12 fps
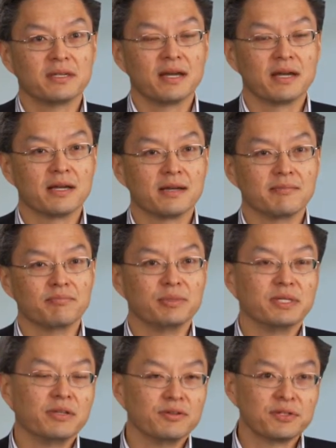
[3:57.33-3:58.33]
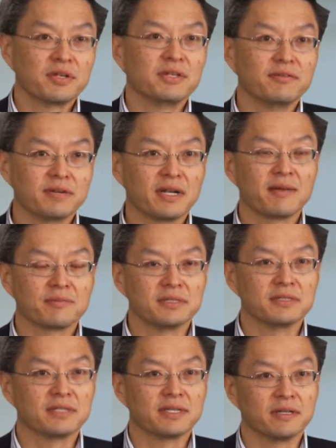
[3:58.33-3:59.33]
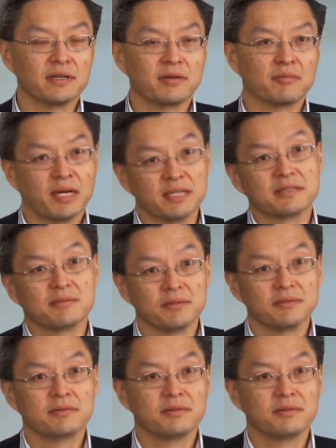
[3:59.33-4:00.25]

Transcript: um, but those are different options that are possible.